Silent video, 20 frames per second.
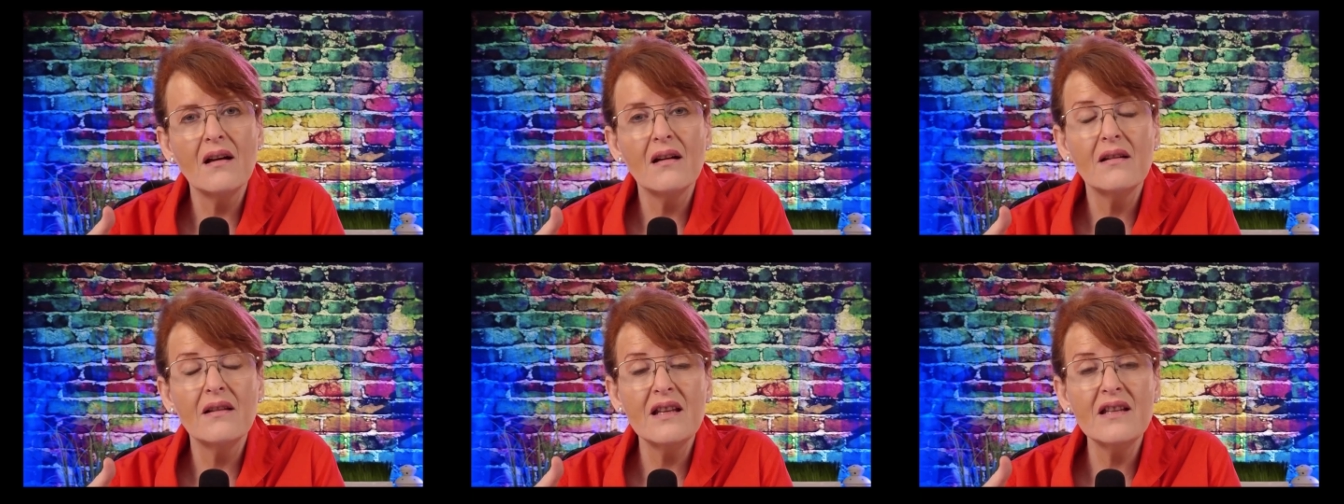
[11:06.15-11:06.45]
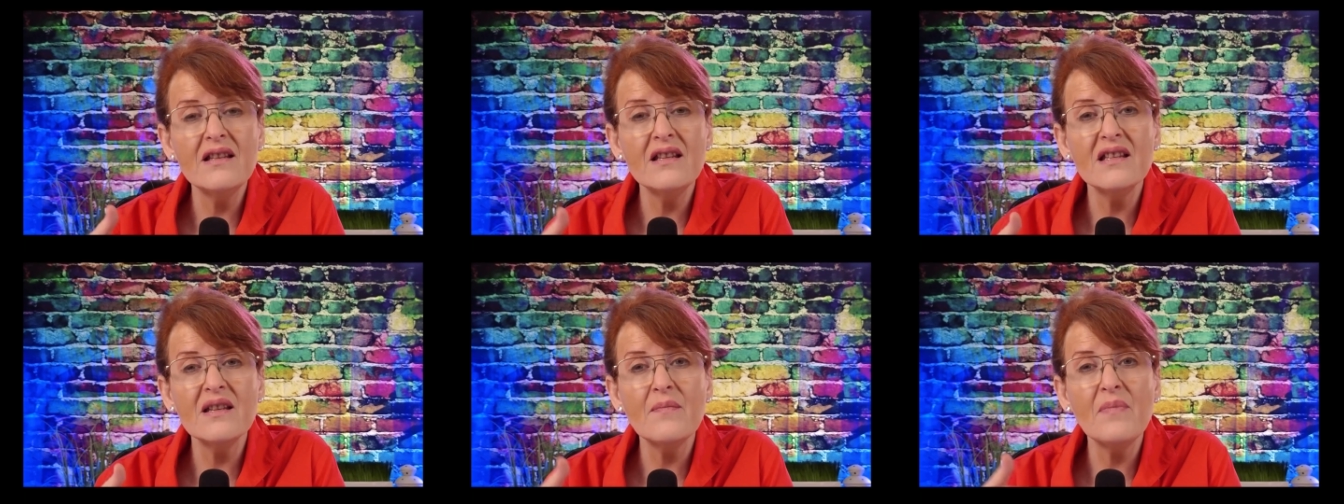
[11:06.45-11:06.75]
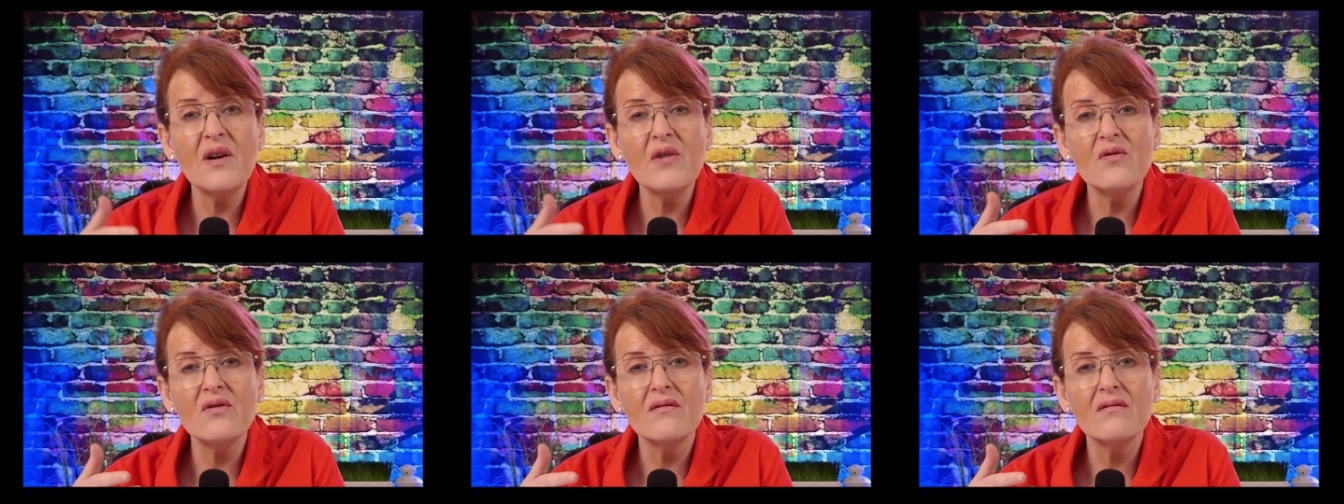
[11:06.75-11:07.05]
This is
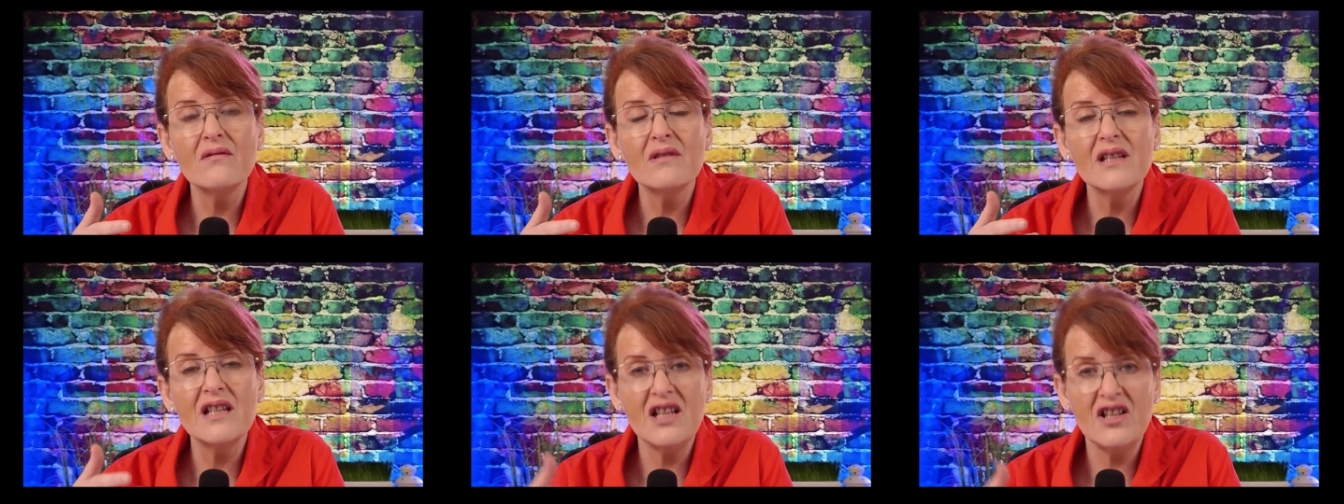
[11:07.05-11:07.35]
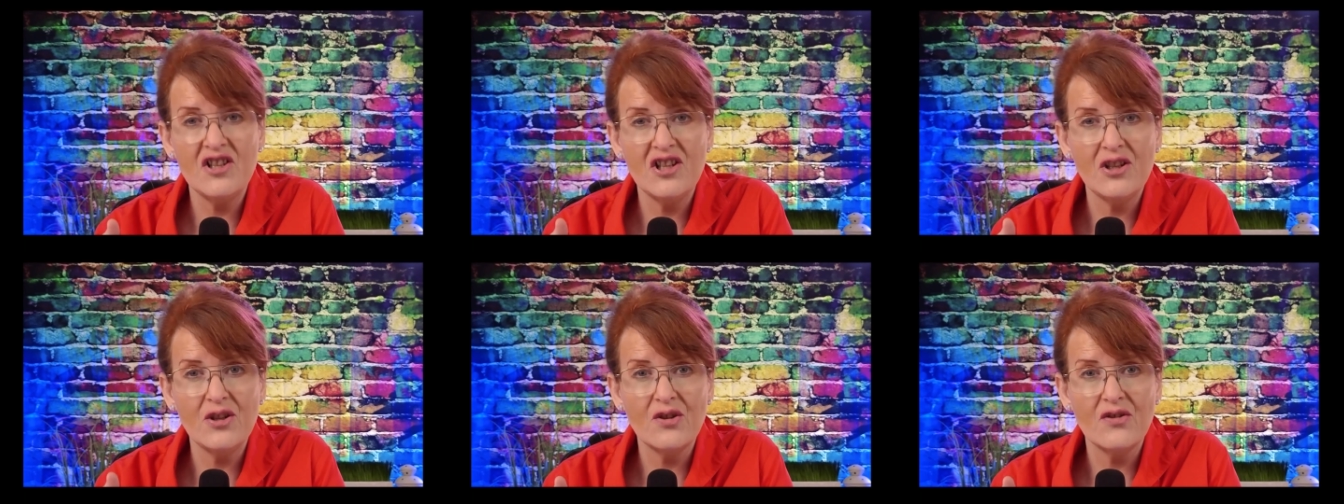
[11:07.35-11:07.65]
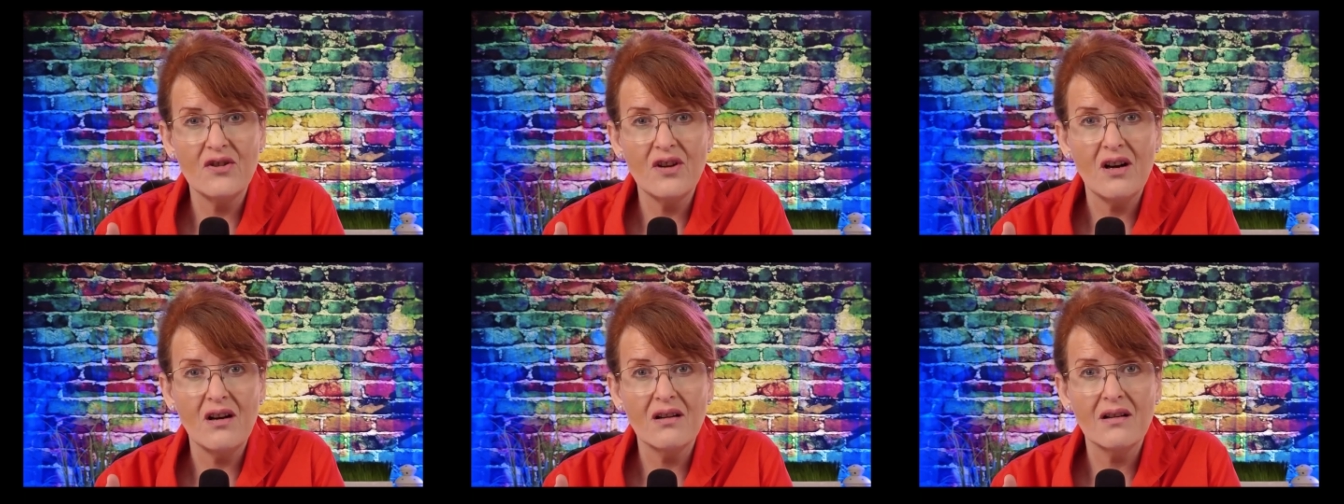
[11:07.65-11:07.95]
about teaching your
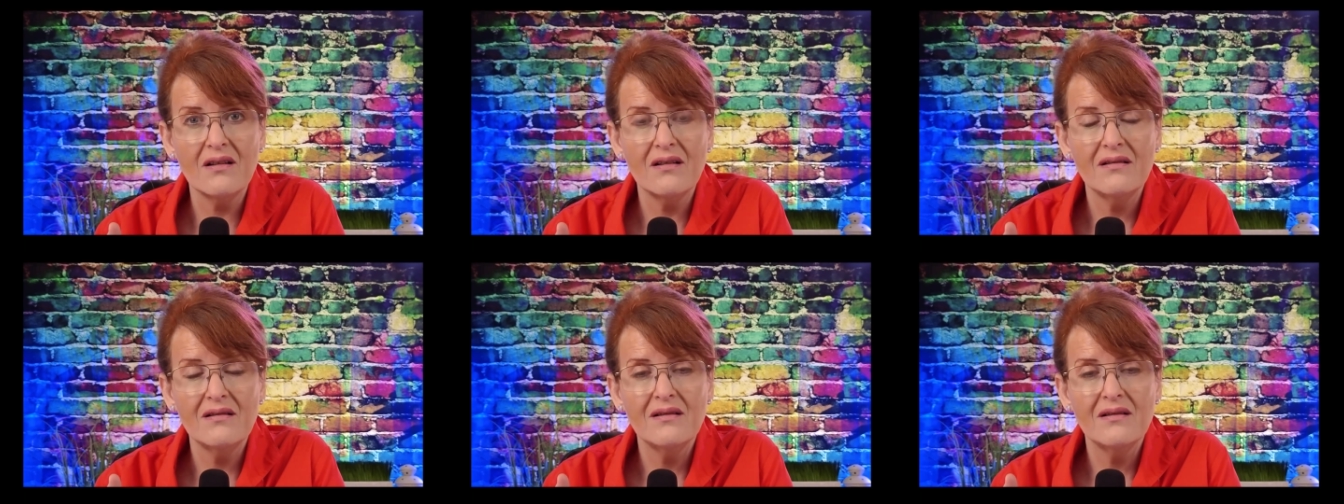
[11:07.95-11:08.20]
dog,